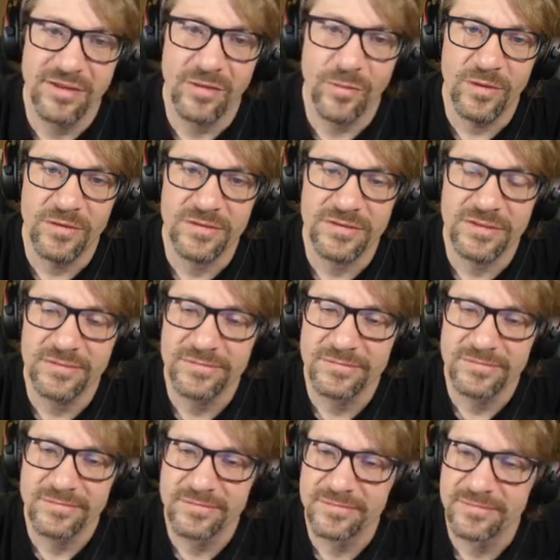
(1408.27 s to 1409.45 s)
the world.
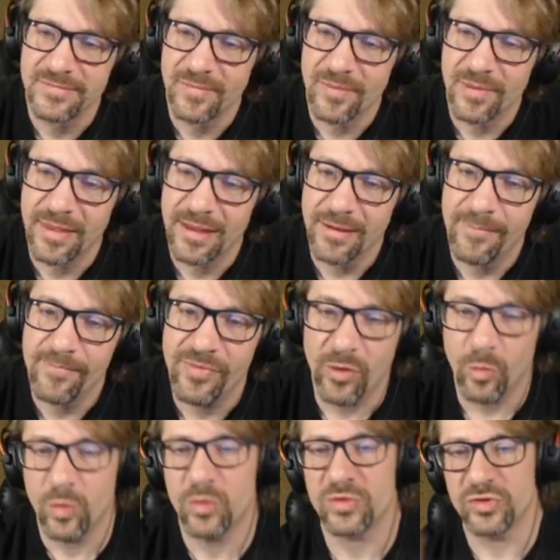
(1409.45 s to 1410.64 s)
The
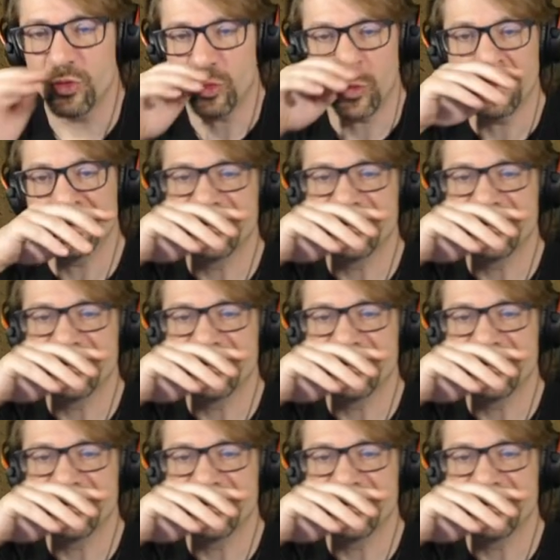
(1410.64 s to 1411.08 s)
world duel.